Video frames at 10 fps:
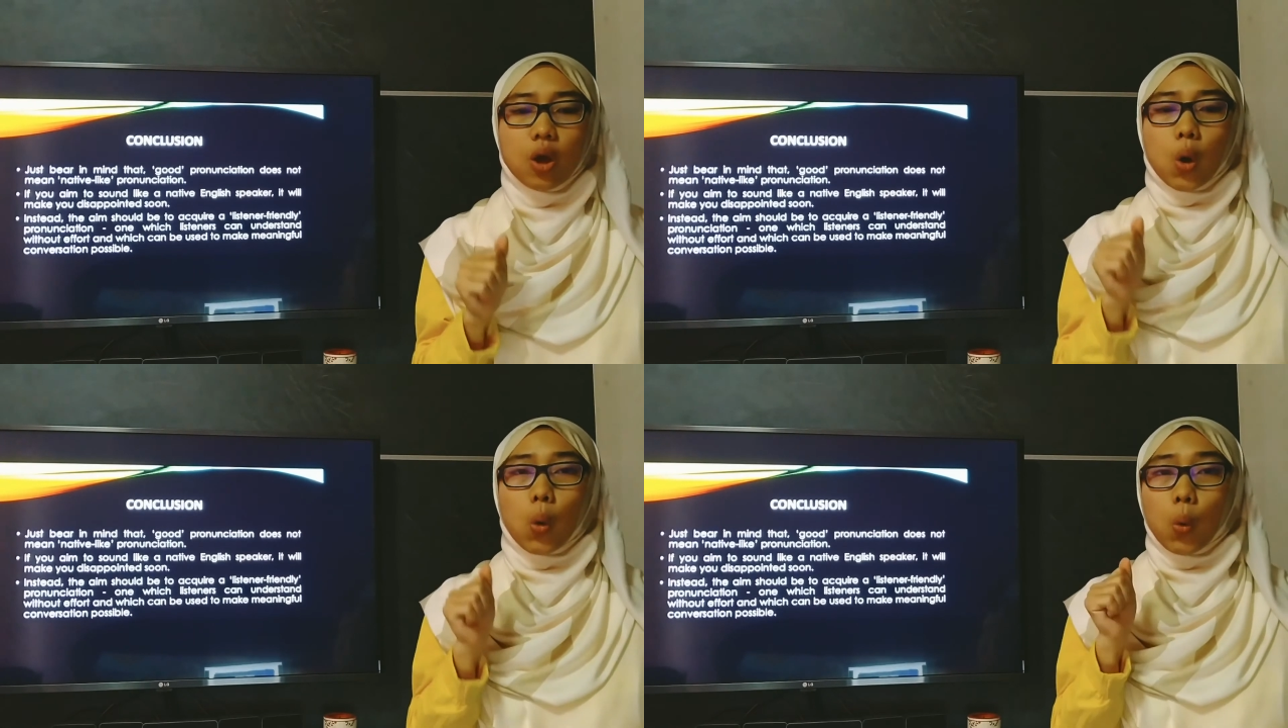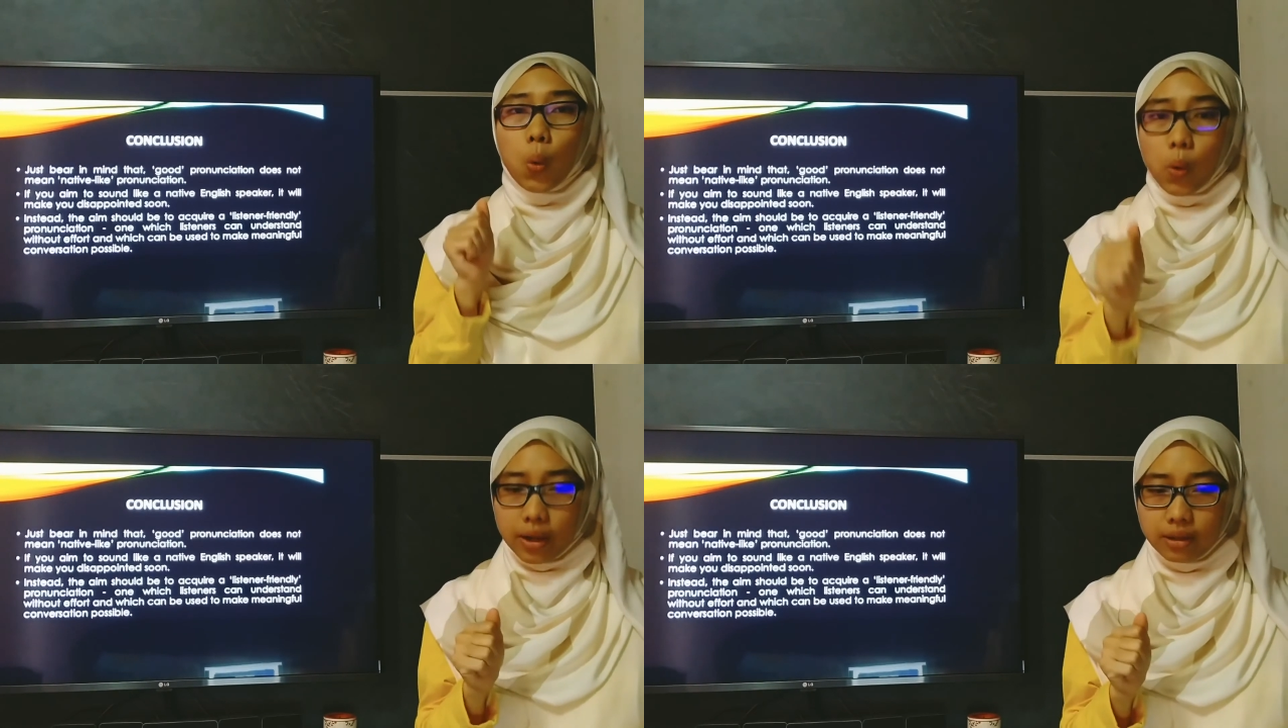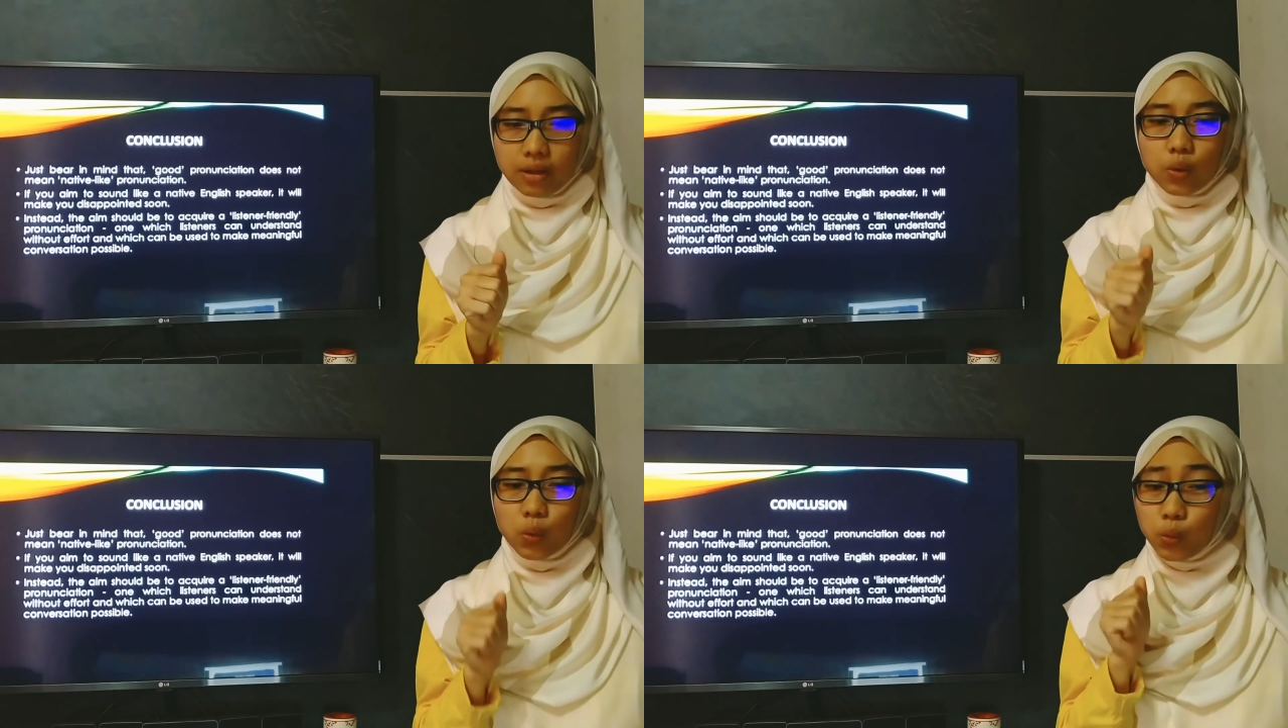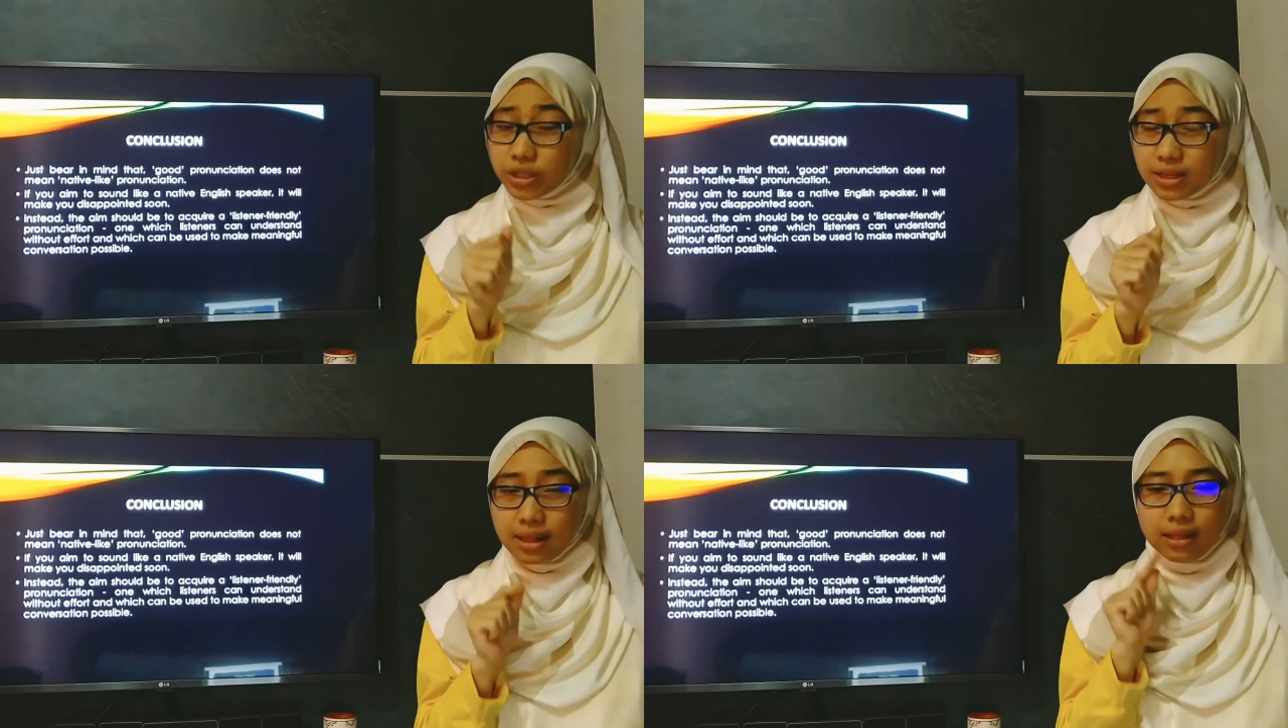one which
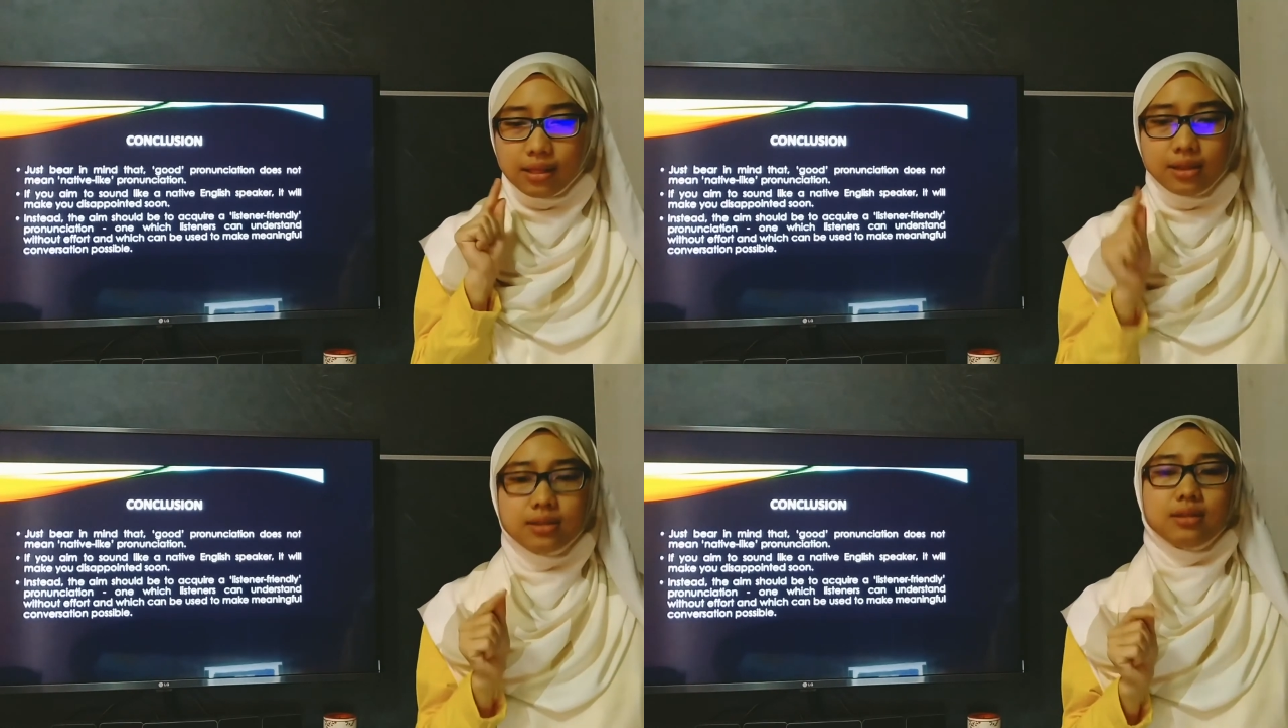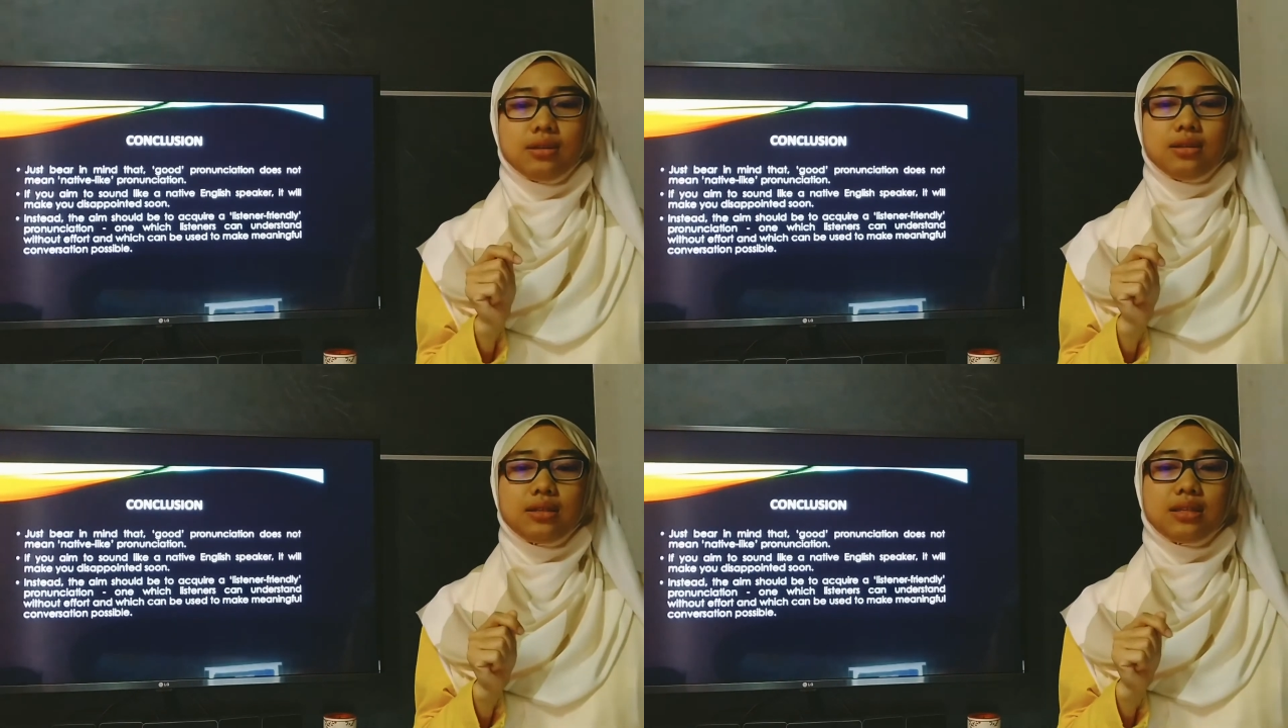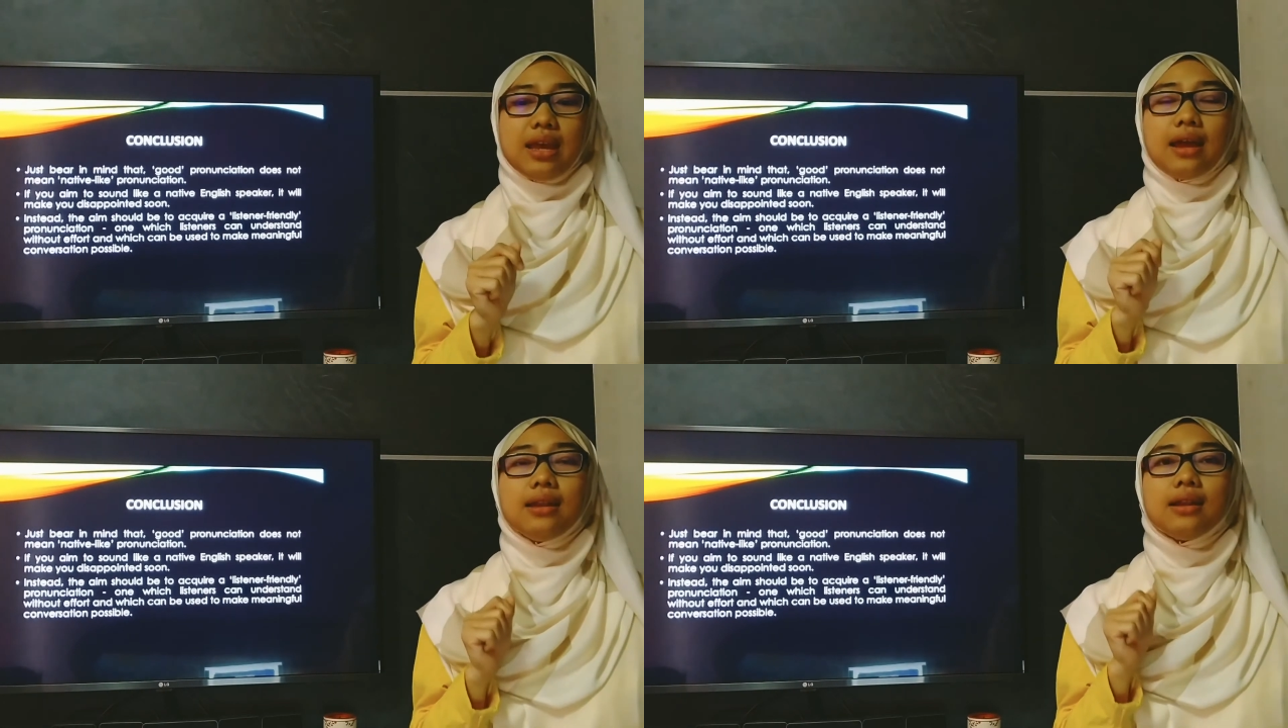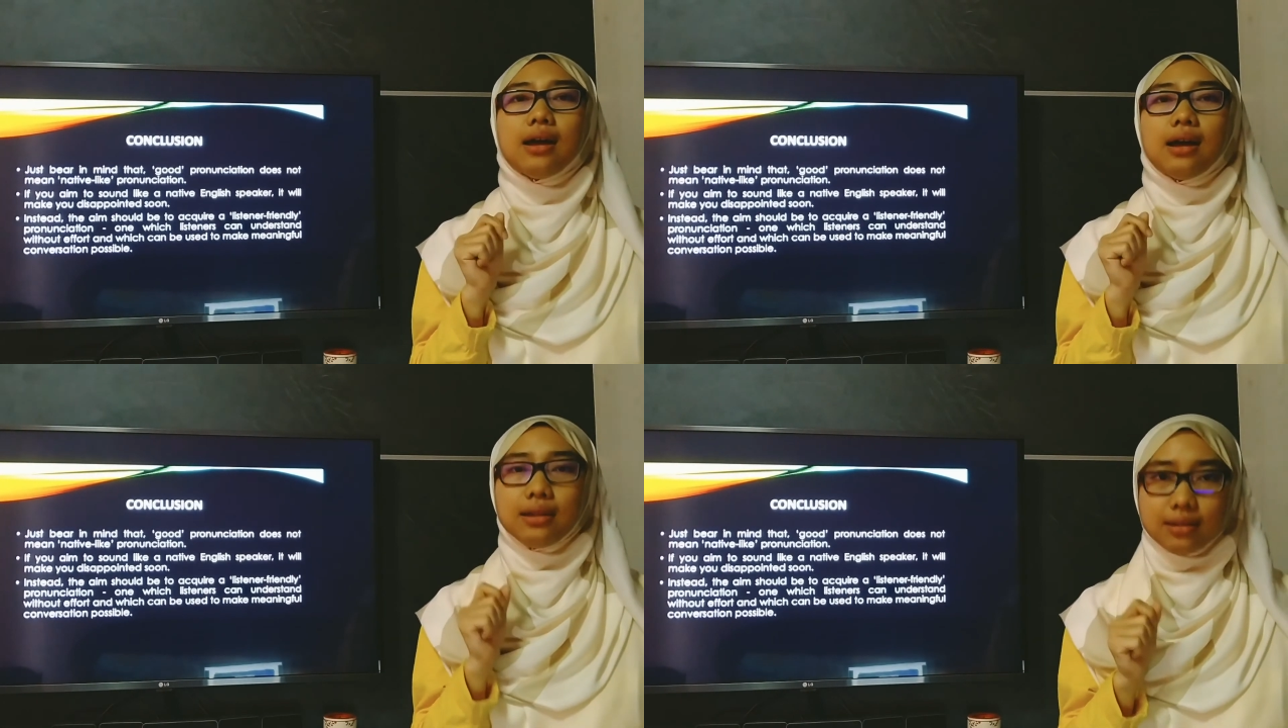listeners can
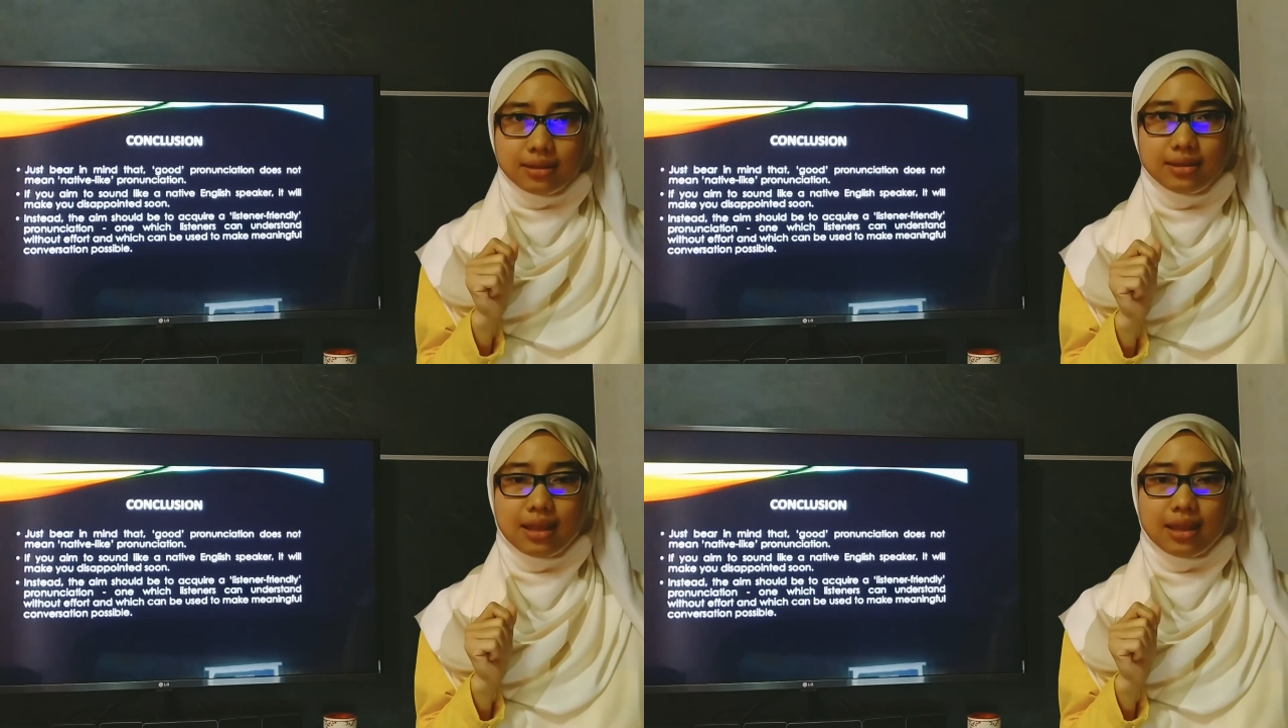understand